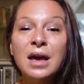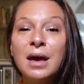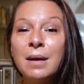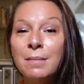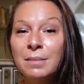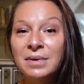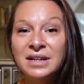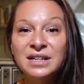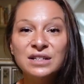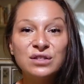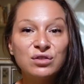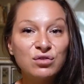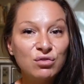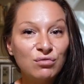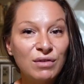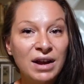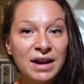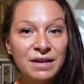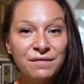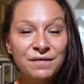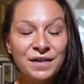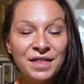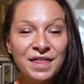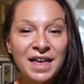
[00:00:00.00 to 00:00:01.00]
But it's
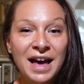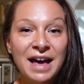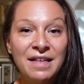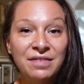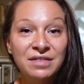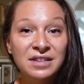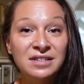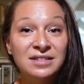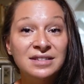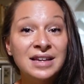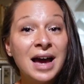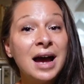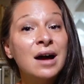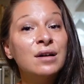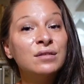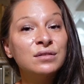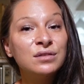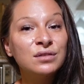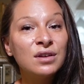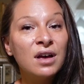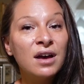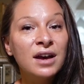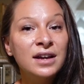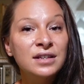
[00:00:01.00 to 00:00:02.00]
great for that. The
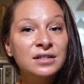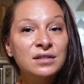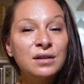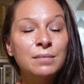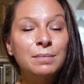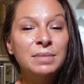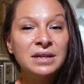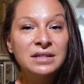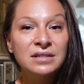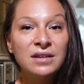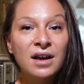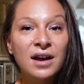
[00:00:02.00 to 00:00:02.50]
downside to beta